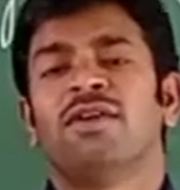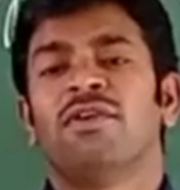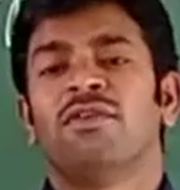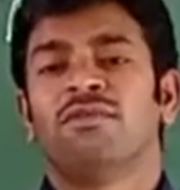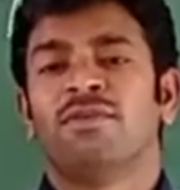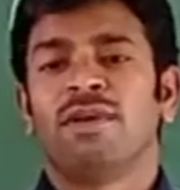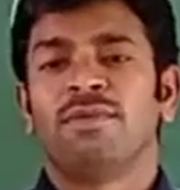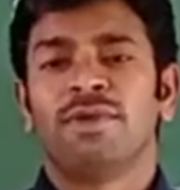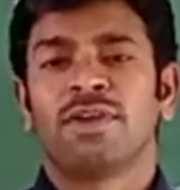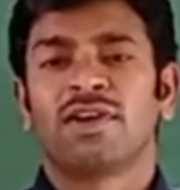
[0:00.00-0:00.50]

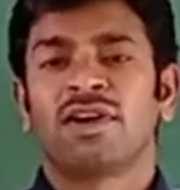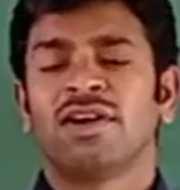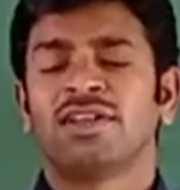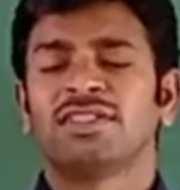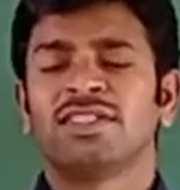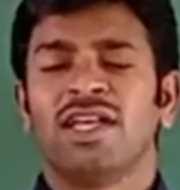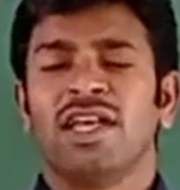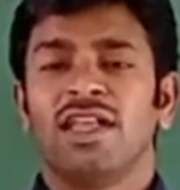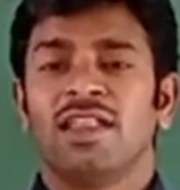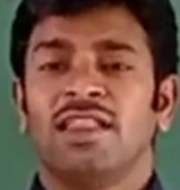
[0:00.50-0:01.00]
Why?
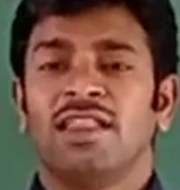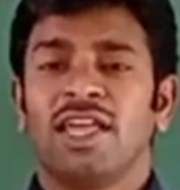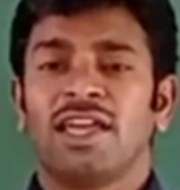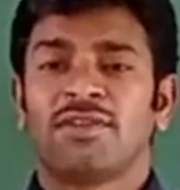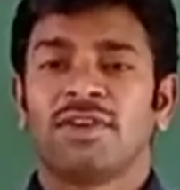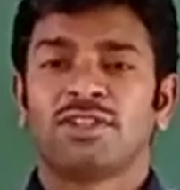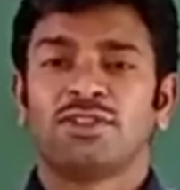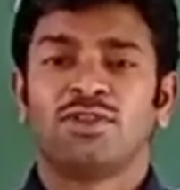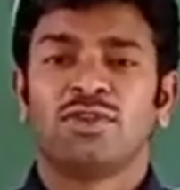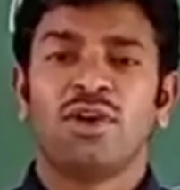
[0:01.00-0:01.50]
Because there
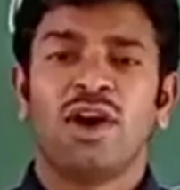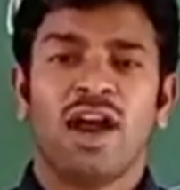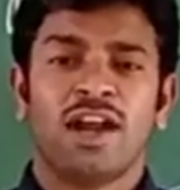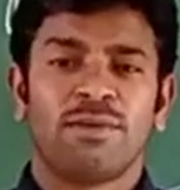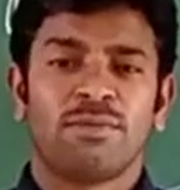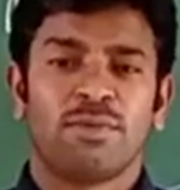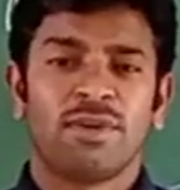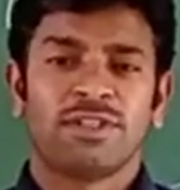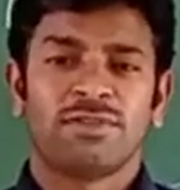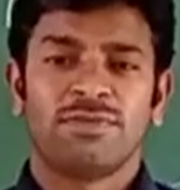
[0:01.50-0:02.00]
was no
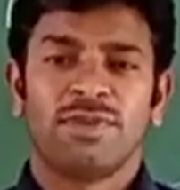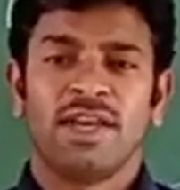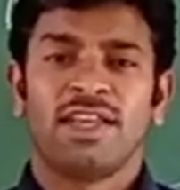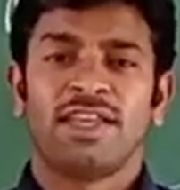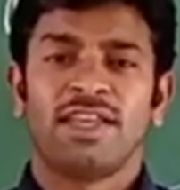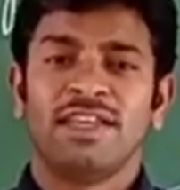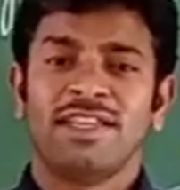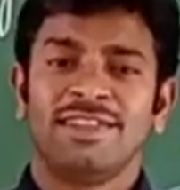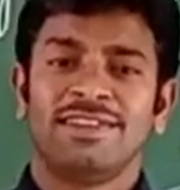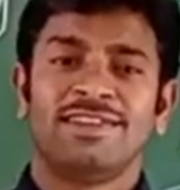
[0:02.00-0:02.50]
atmosphere.
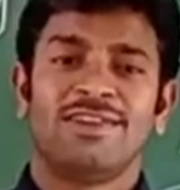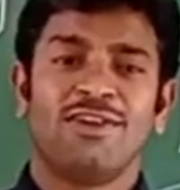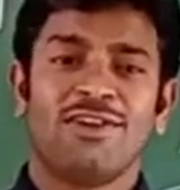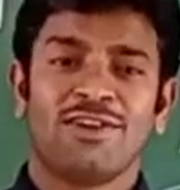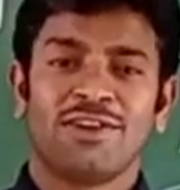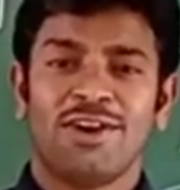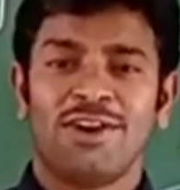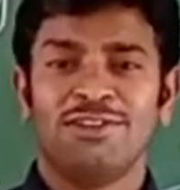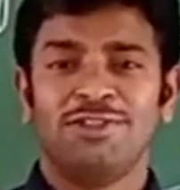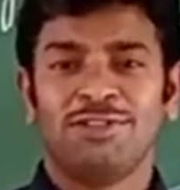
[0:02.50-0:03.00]
He is
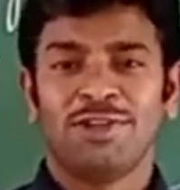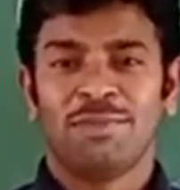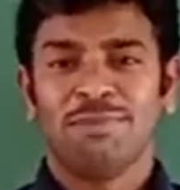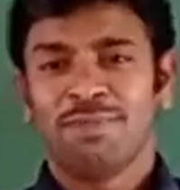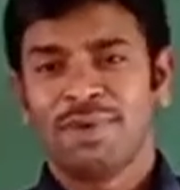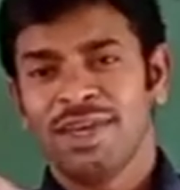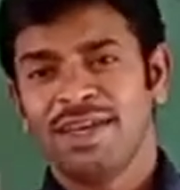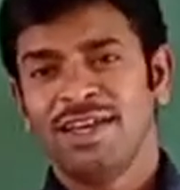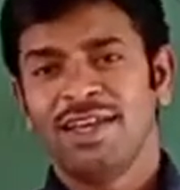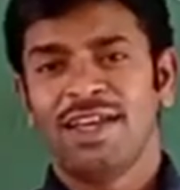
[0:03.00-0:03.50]
going on
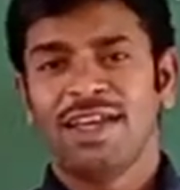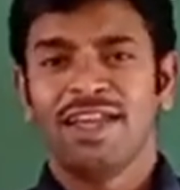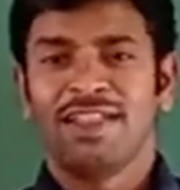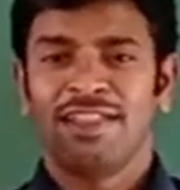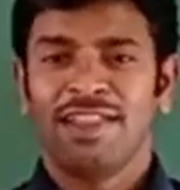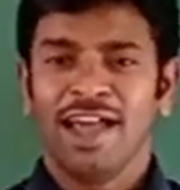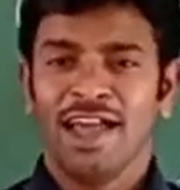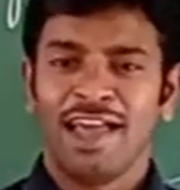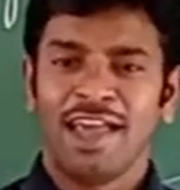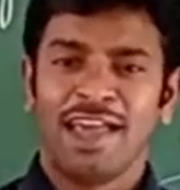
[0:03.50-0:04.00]
jumping
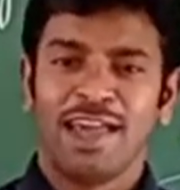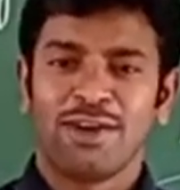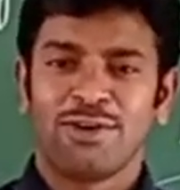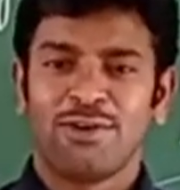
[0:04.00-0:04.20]
in the air